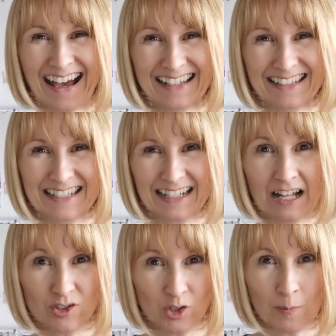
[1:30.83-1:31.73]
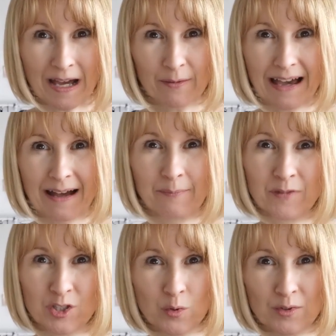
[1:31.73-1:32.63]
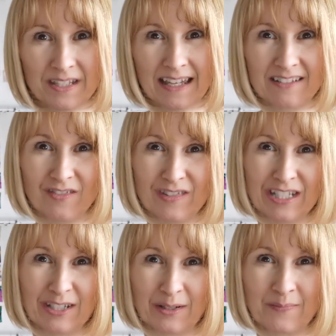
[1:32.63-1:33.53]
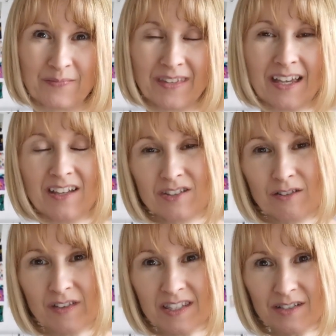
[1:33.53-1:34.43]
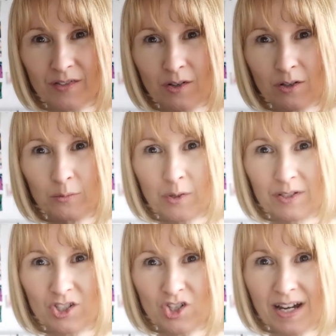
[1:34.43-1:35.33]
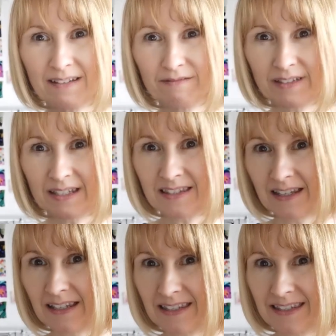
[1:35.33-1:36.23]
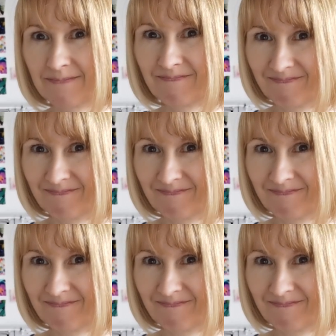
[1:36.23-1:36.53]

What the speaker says: And I'll talk about that towards the end of the video. So first of all, we're going to try and fix this.